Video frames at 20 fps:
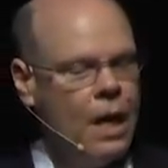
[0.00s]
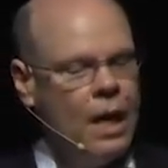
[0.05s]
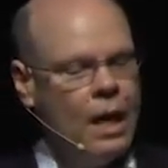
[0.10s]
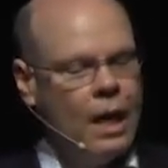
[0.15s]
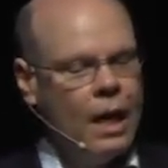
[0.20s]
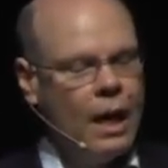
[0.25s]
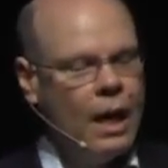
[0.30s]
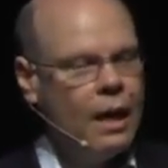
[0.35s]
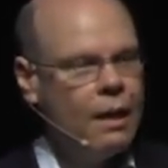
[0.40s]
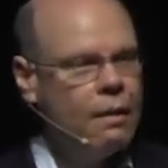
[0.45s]

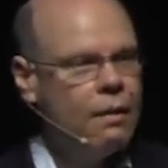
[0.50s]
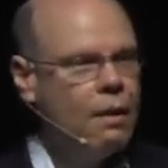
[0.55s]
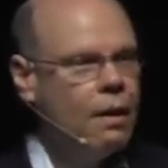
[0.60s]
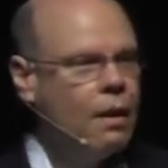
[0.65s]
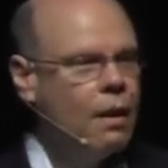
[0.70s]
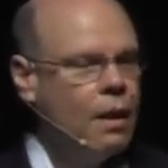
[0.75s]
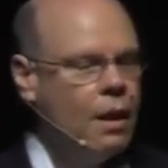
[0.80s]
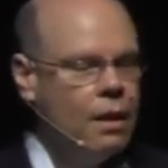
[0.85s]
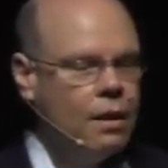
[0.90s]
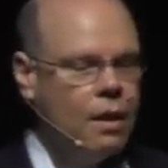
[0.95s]
And
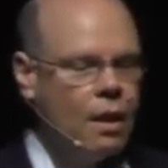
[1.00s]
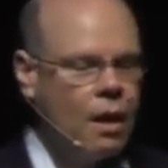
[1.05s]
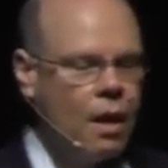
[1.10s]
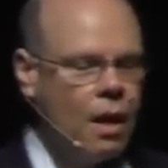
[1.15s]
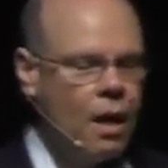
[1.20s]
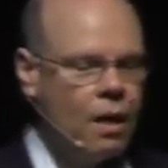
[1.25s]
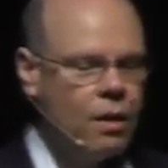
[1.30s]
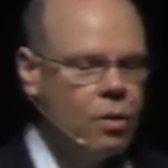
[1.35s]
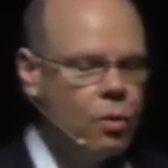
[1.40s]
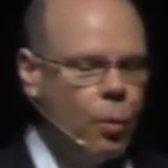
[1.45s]
there
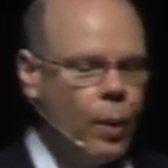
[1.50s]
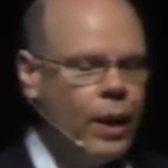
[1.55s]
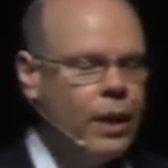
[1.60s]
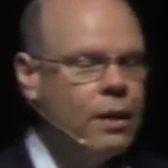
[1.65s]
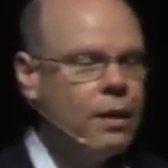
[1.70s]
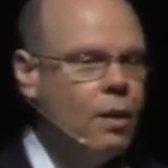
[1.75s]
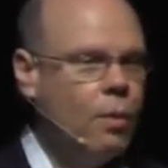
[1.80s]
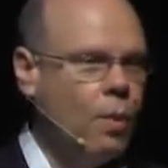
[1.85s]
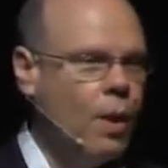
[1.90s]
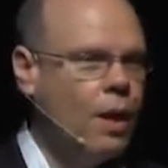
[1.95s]
are
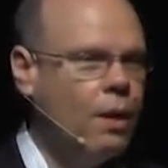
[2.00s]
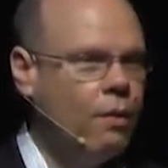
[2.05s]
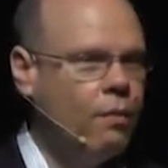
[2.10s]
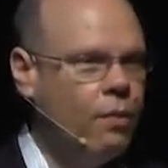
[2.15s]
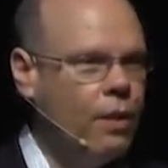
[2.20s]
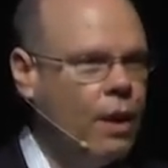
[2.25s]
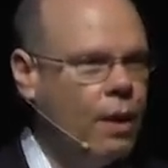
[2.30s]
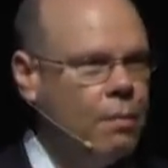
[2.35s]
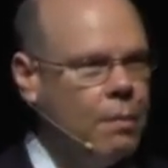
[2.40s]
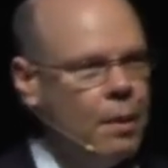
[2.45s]
21 of
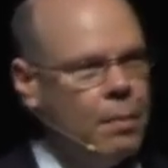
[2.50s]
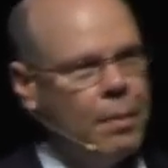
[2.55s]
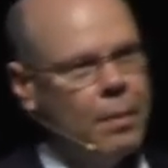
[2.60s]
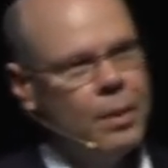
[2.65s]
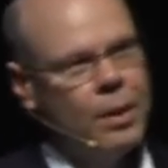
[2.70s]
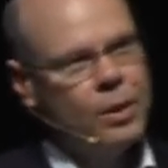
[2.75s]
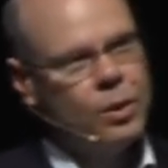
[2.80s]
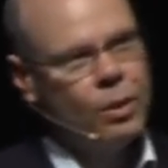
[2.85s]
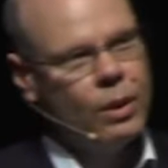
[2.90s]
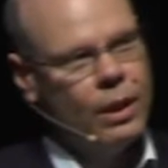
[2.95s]
them, remember
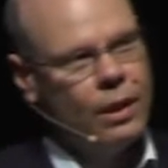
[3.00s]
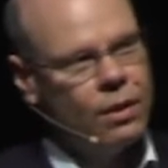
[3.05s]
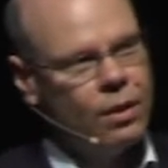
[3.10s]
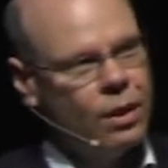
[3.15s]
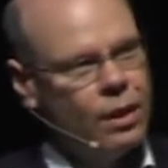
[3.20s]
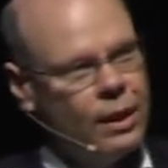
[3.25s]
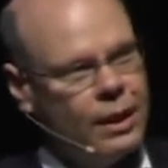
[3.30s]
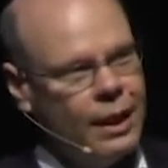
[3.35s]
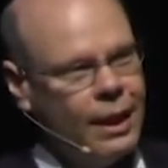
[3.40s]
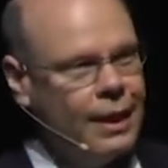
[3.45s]
there's only
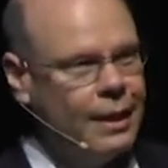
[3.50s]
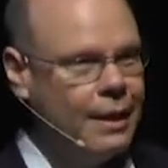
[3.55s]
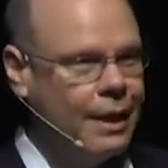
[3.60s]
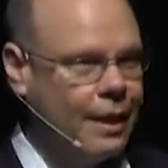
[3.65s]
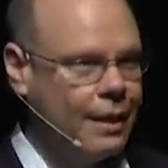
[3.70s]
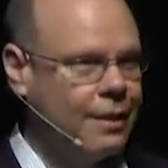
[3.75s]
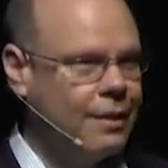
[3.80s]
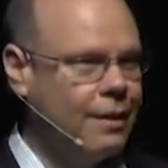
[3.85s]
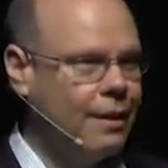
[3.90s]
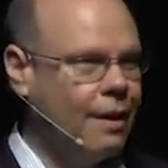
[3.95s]
30
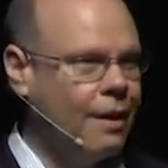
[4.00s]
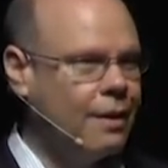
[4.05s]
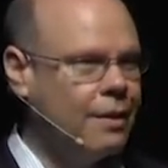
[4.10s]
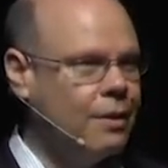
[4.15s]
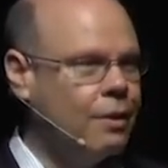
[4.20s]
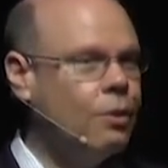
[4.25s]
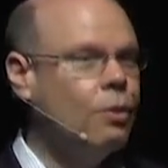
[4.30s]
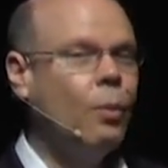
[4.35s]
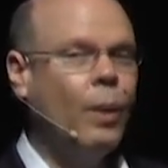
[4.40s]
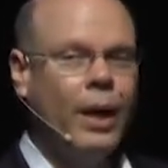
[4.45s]
index stocks,
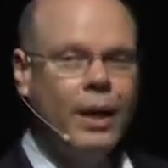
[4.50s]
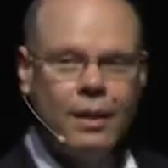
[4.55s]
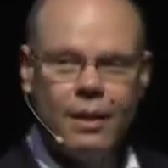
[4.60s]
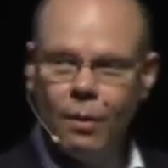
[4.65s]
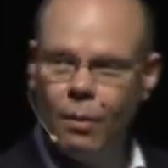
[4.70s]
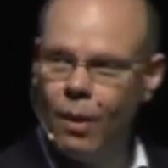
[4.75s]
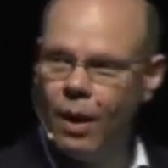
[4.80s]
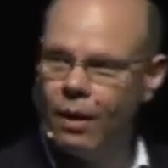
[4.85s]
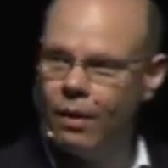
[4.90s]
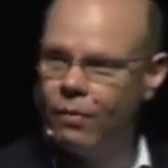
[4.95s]

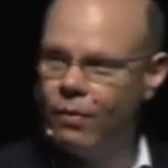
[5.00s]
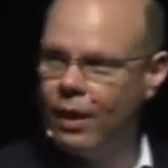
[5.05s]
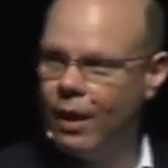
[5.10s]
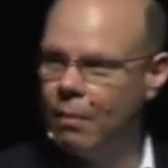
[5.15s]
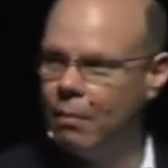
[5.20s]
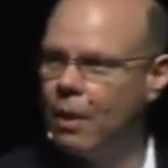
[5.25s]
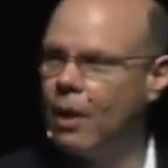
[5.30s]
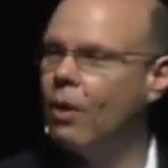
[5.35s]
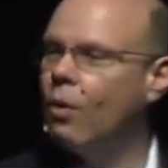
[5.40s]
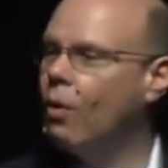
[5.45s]
21 of
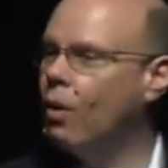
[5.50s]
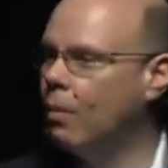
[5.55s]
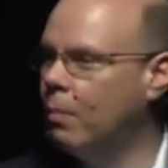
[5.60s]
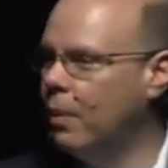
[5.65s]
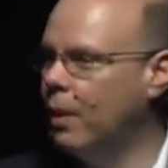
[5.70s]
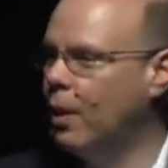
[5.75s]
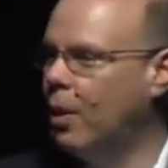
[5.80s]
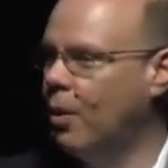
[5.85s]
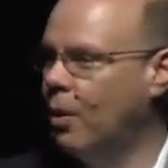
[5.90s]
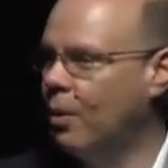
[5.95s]
them are all
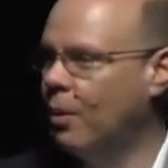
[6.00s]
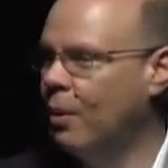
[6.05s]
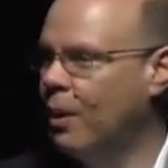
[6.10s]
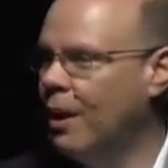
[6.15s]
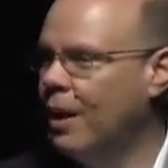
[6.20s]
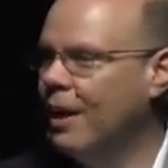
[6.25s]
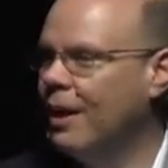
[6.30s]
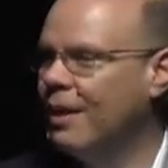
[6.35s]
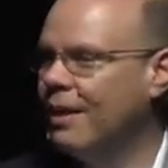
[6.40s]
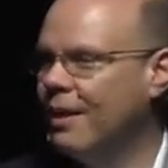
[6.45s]
below
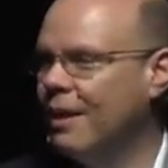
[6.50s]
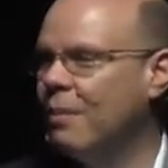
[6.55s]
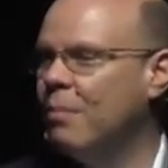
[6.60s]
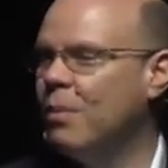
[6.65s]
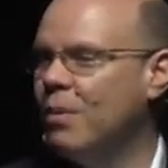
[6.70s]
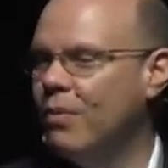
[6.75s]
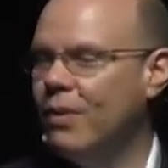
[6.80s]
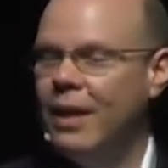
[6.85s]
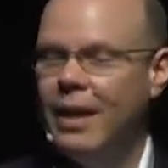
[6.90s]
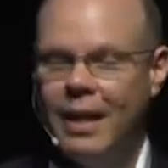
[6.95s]
their
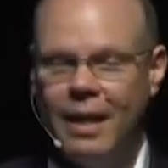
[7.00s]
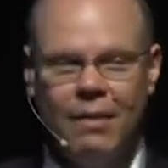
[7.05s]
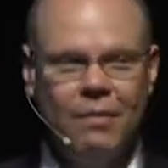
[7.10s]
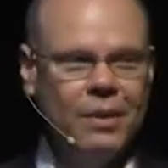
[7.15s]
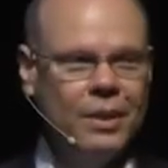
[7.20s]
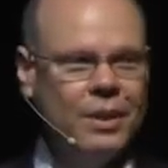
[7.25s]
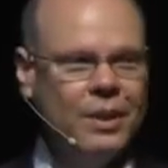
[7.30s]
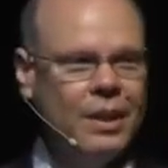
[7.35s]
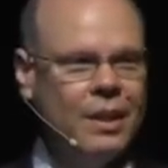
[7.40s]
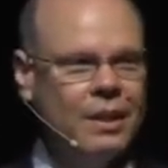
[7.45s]
moving
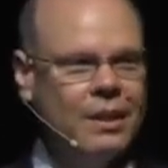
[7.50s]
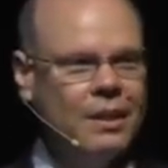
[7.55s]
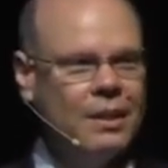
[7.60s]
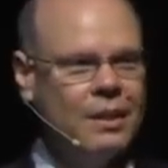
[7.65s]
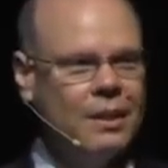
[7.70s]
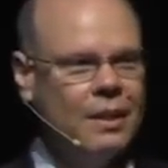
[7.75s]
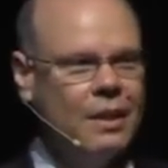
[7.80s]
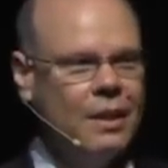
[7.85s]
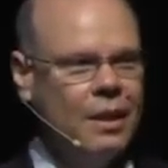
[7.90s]
averages.